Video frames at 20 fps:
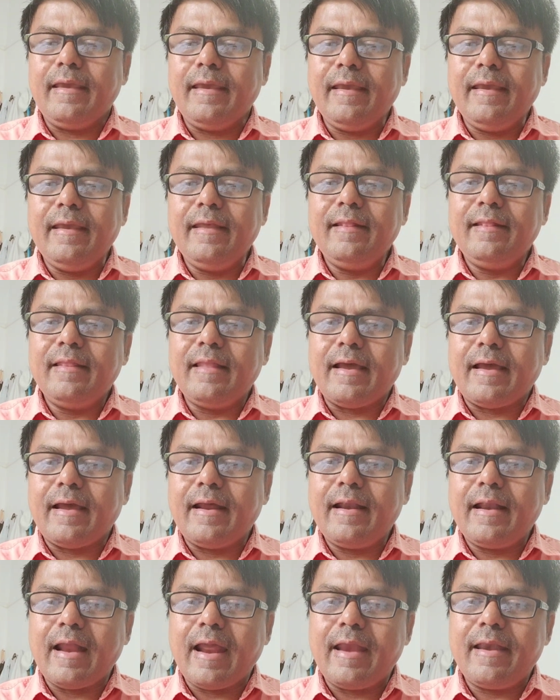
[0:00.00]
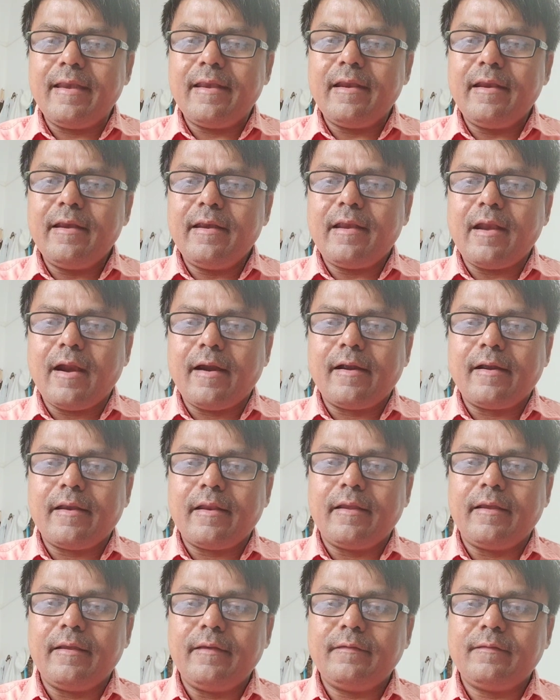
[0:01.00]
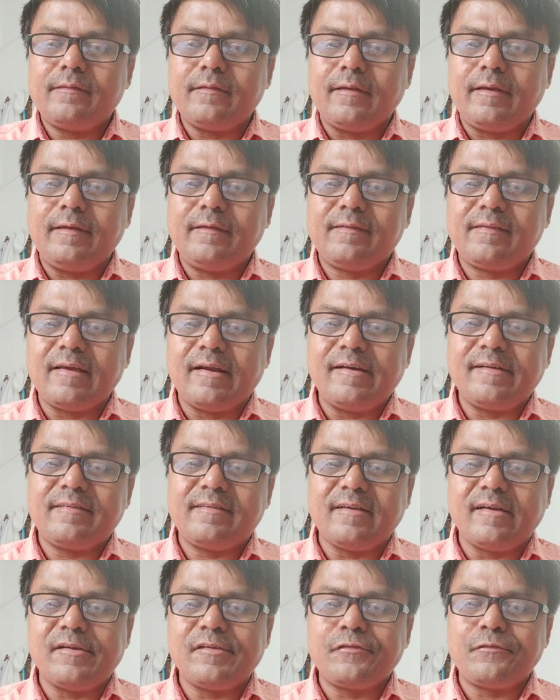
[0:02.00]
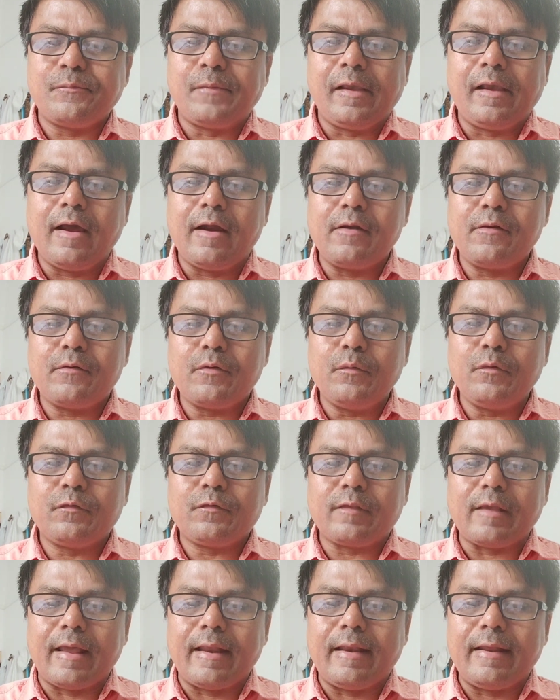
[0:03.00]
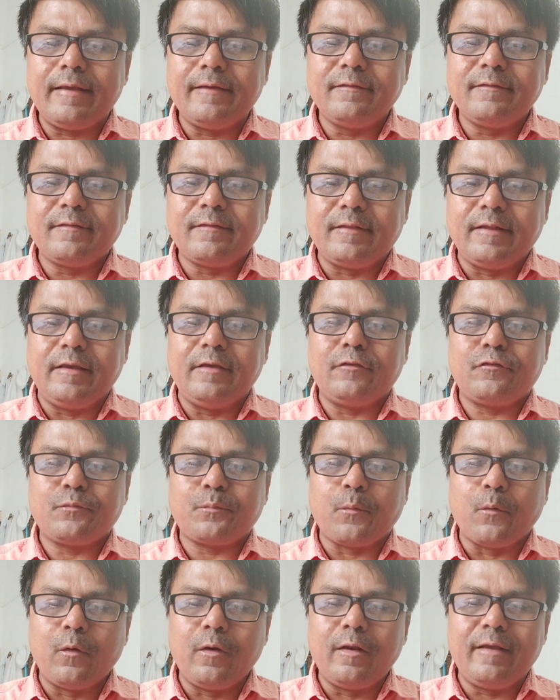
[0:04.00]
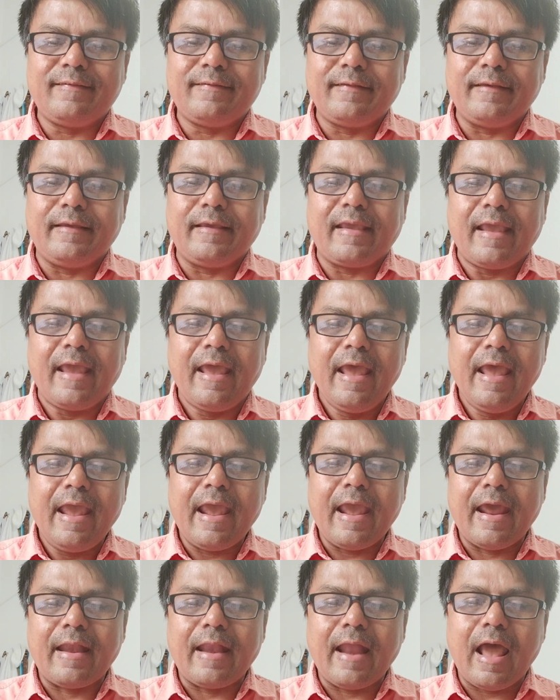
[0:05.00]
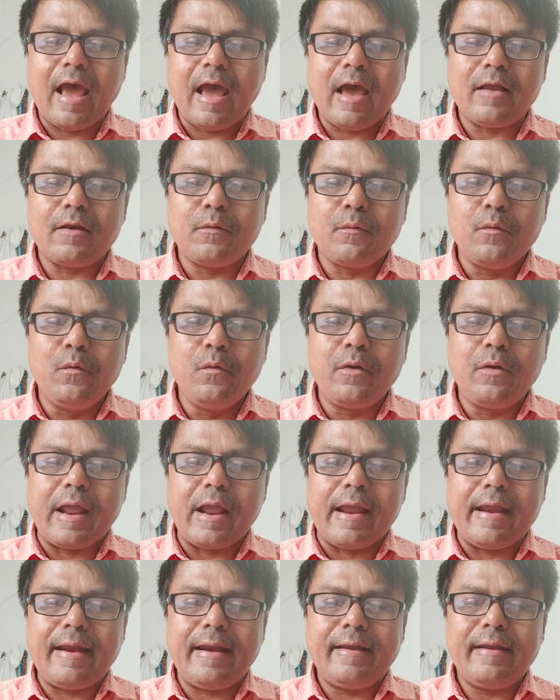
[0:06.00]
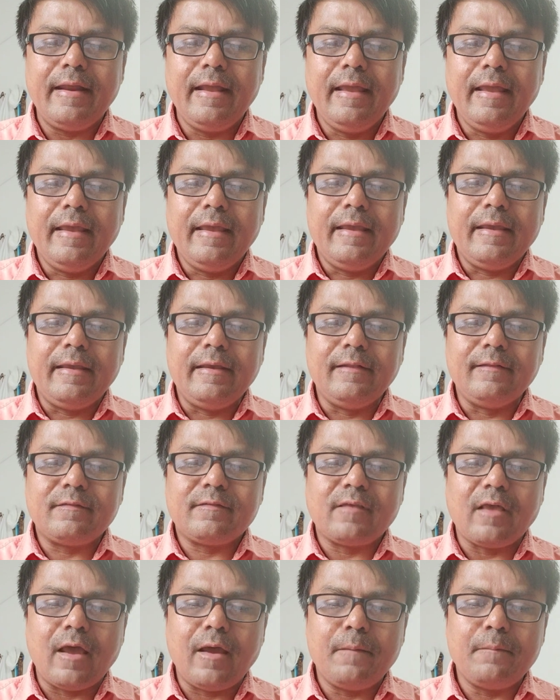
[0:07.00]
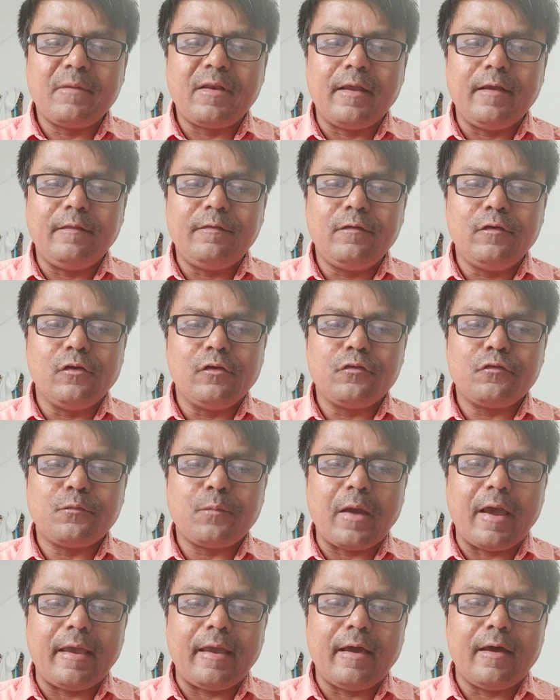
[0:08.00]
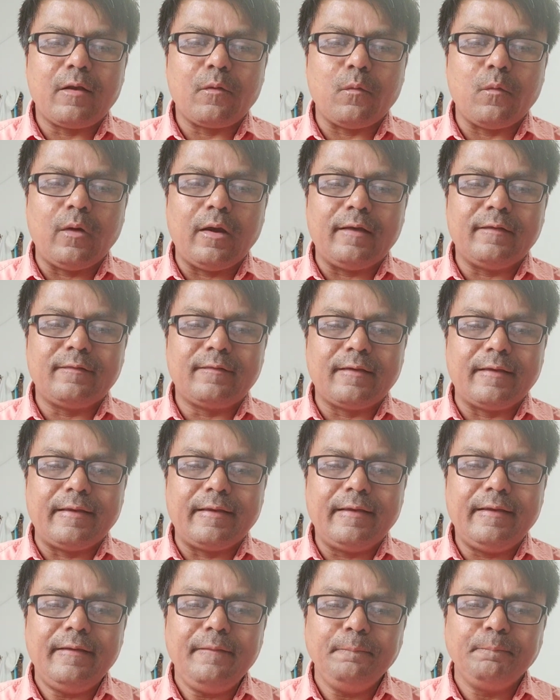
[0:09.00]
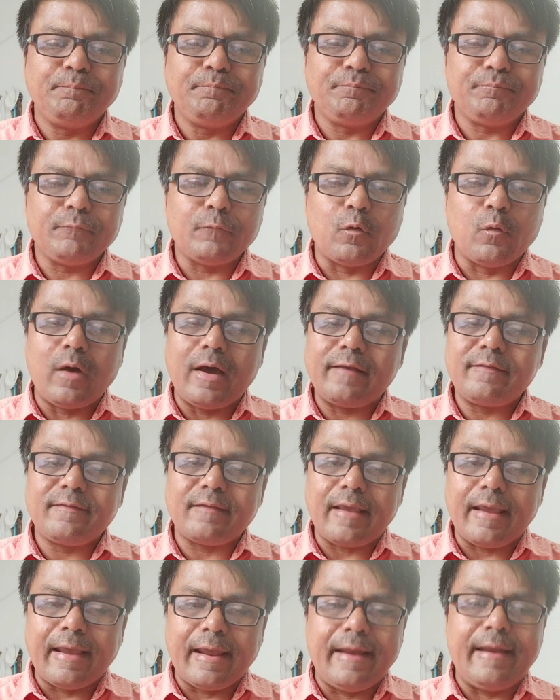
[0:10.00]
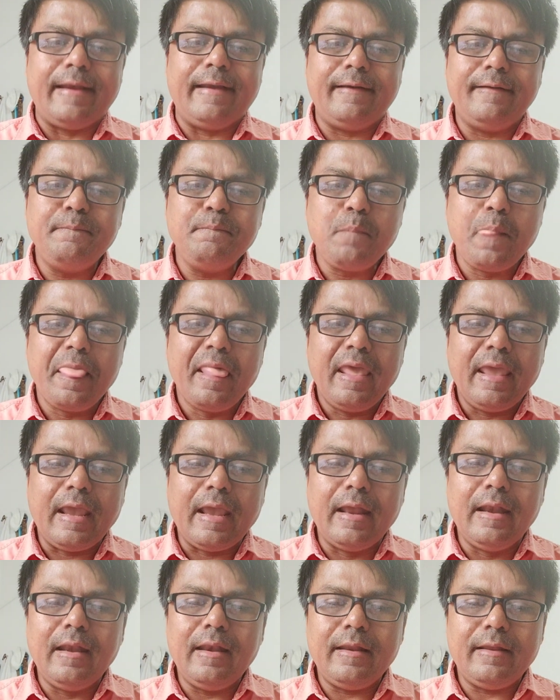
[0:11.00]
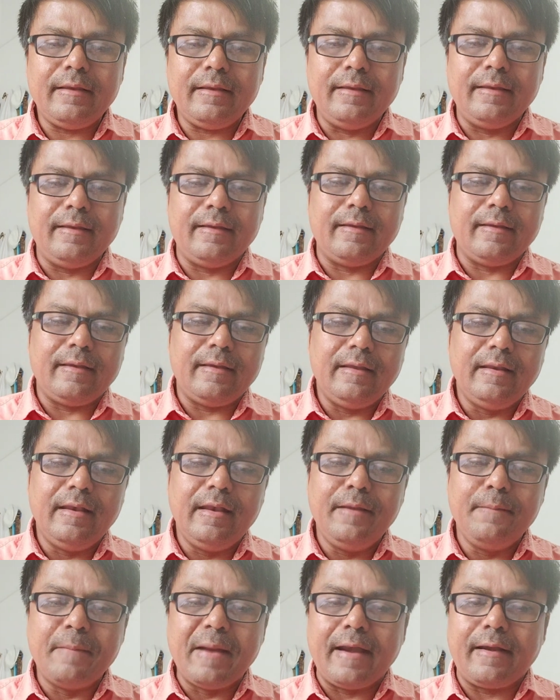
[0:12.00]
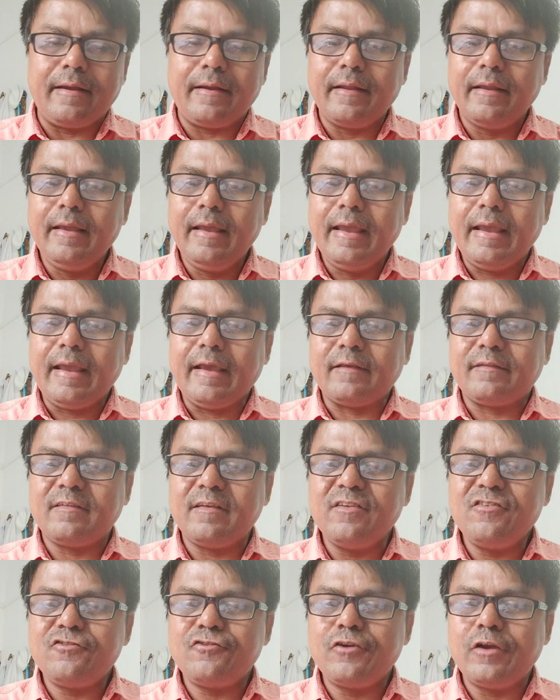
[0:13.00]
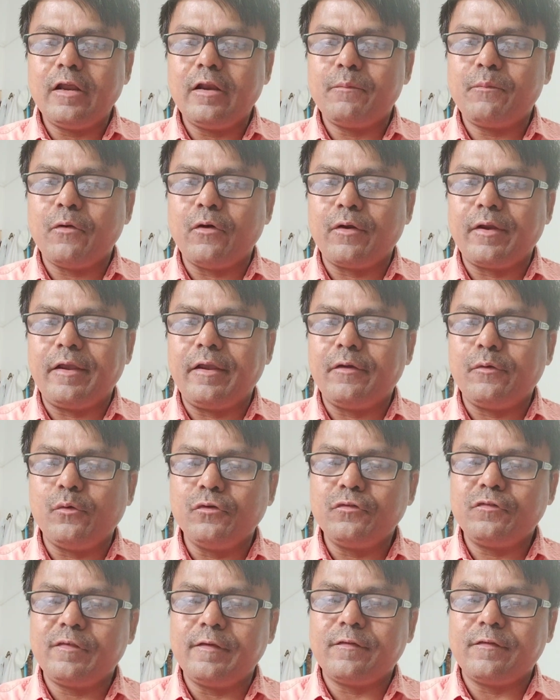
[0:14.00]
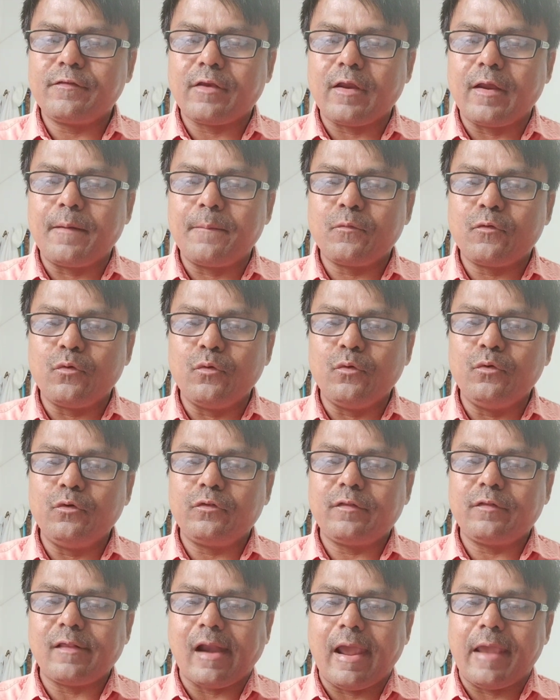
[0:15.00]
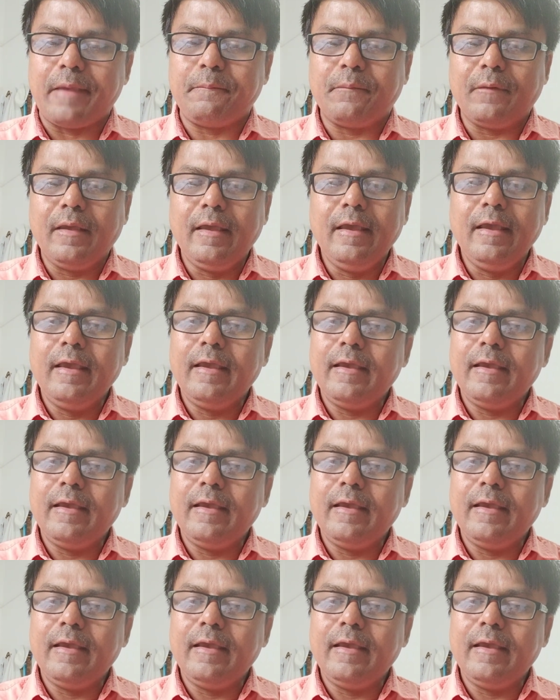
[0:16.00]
In the 1930s, researchers began to challenge this policy and argue that in some regions fire was an element essential for ecosystem to thrive.